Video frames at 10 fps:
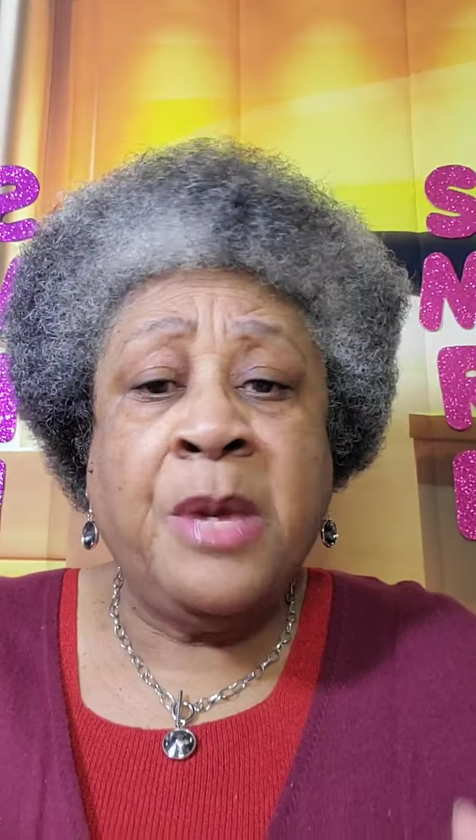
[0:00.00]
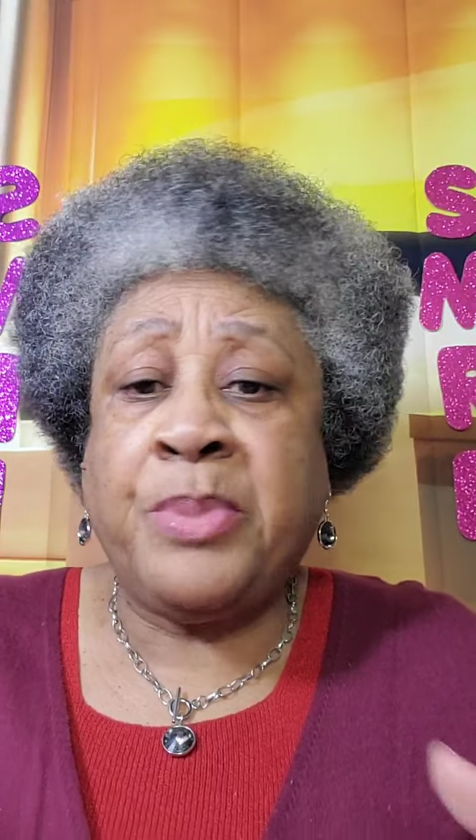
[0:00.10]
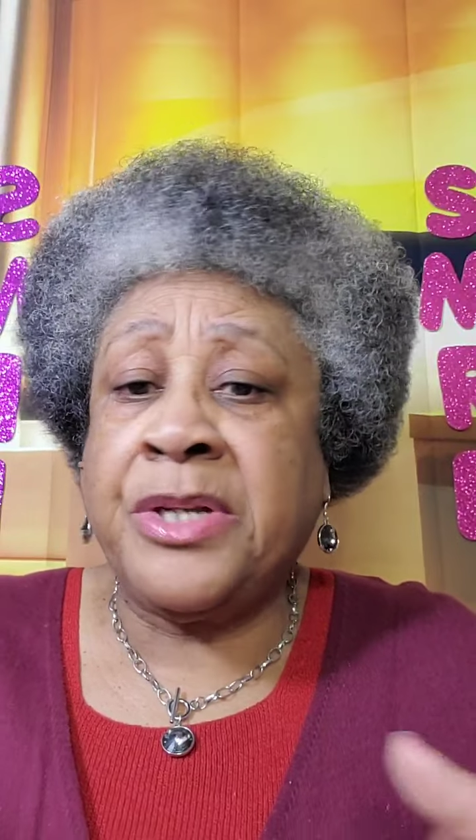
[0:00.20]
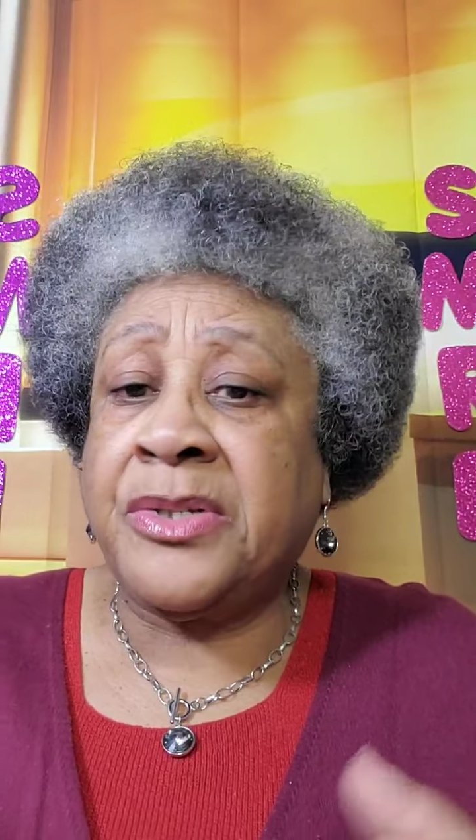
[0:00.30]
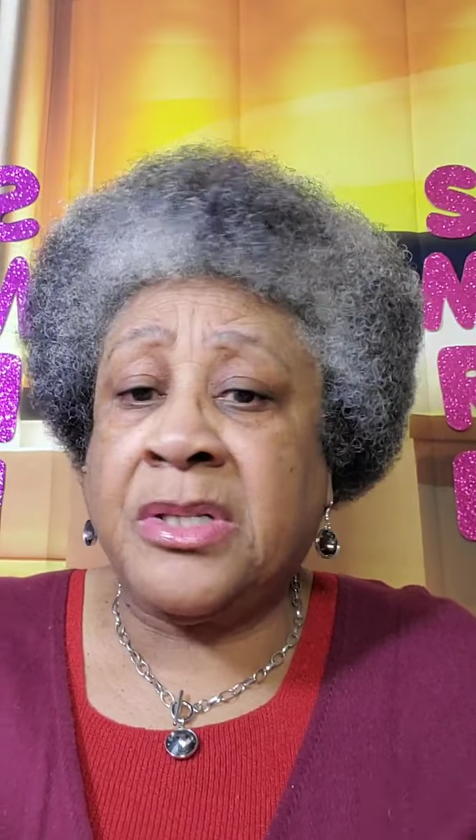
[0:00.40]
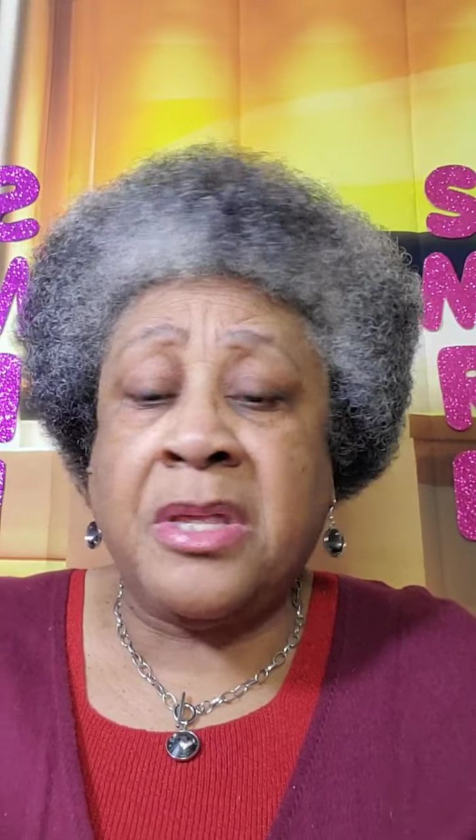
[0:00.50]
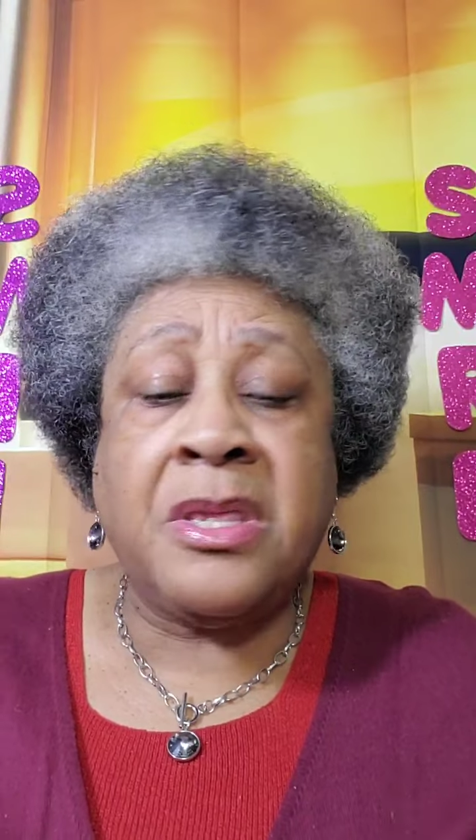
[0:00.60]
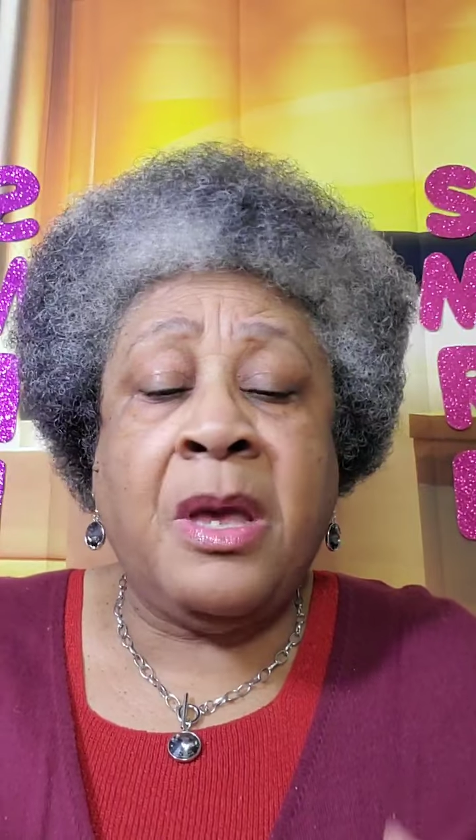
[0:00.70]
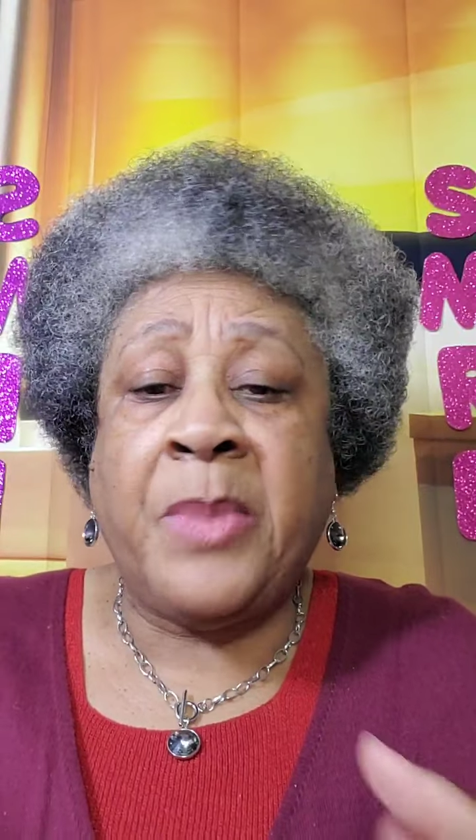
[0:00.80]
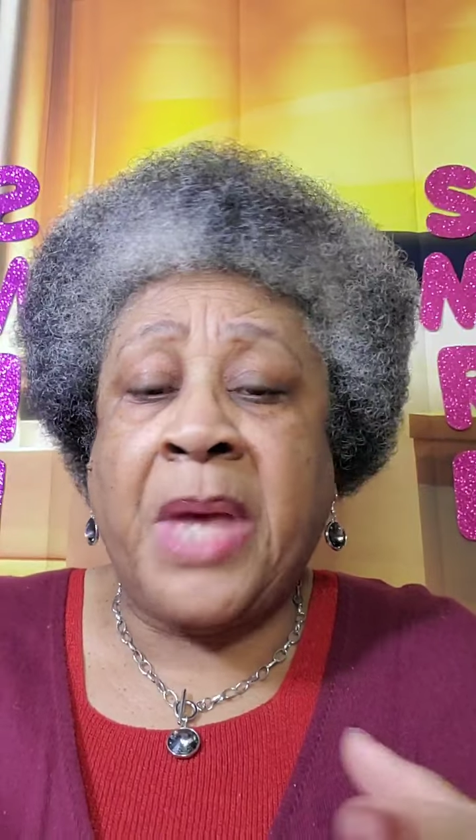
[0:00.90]
pictures of
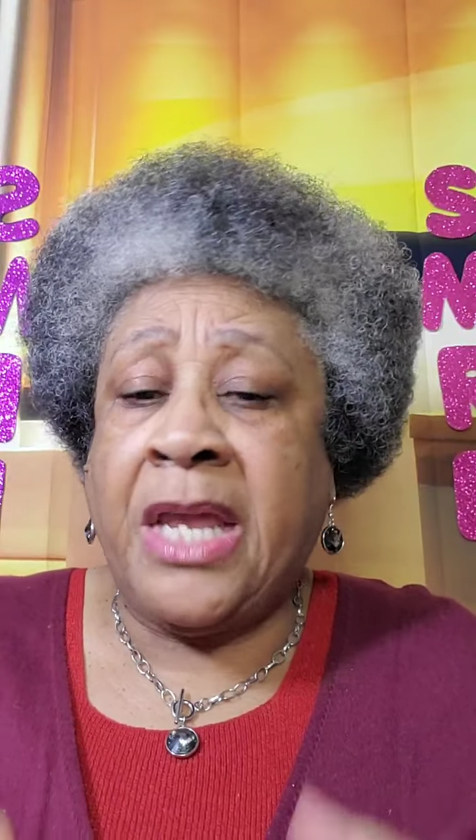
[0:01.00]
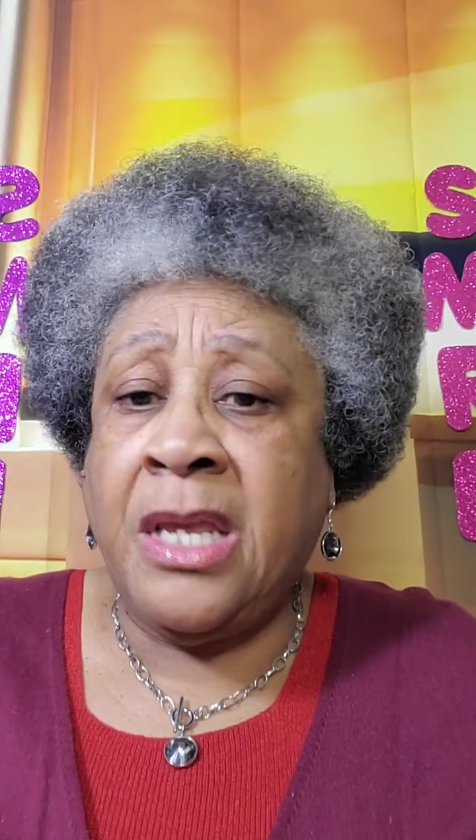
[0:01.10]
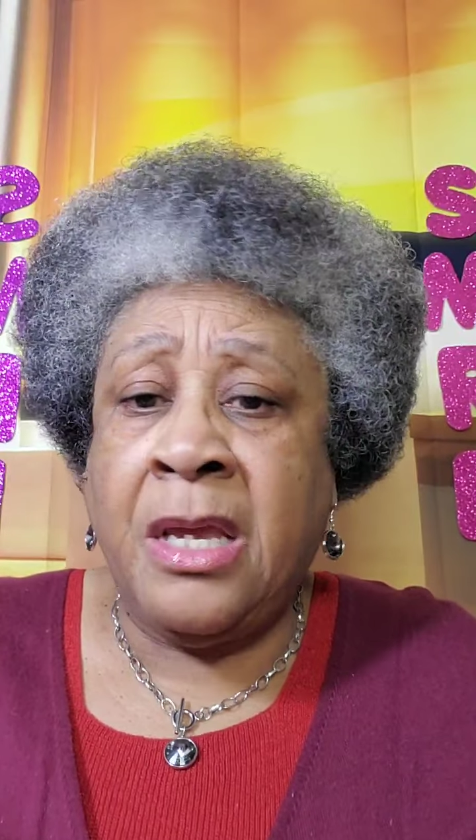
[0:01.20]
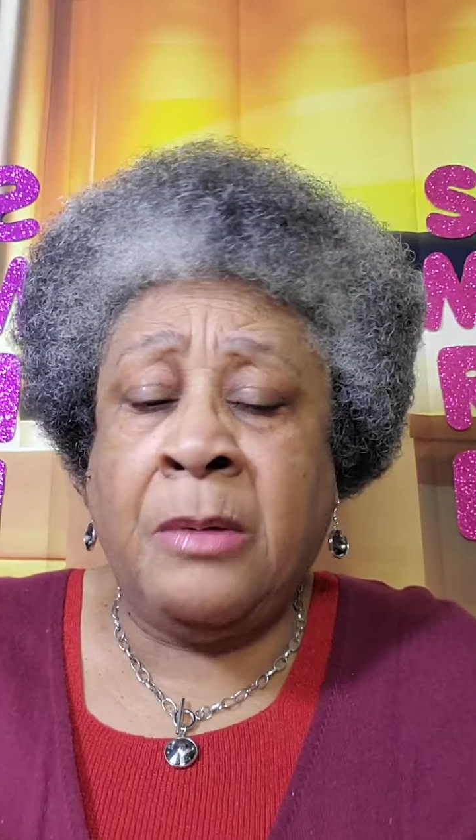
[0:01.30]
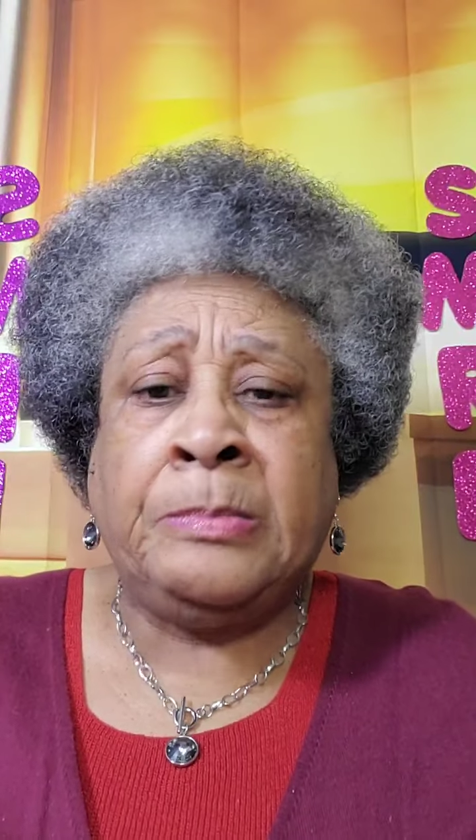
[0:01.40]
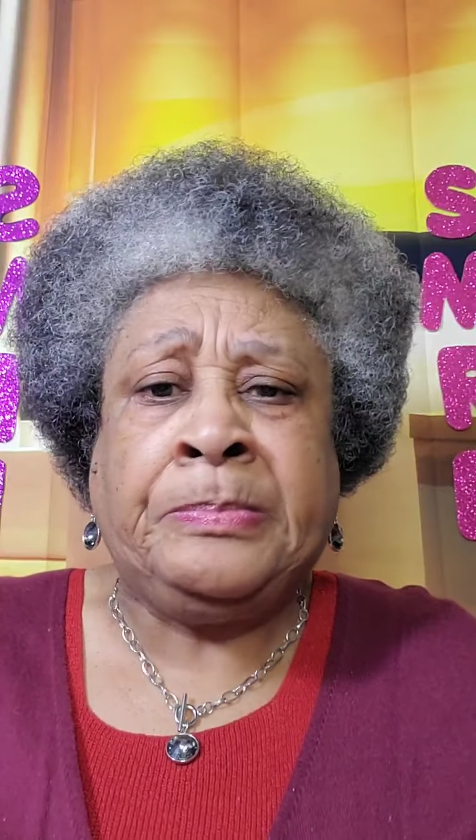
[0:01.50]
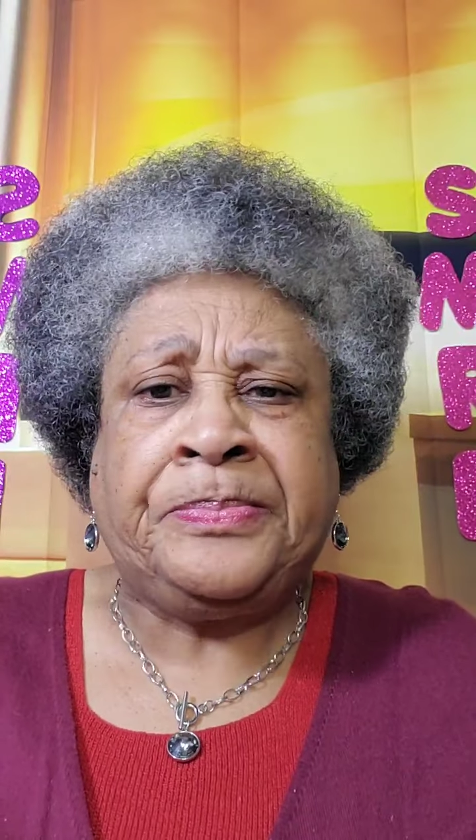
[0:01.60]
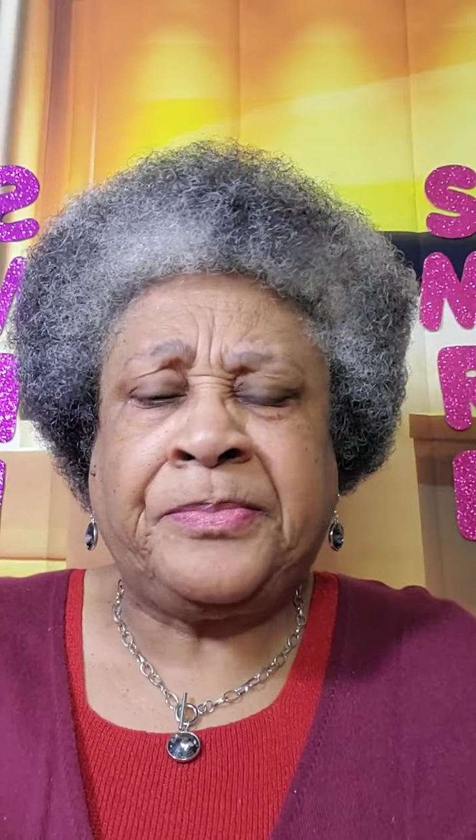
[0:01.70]
them and him.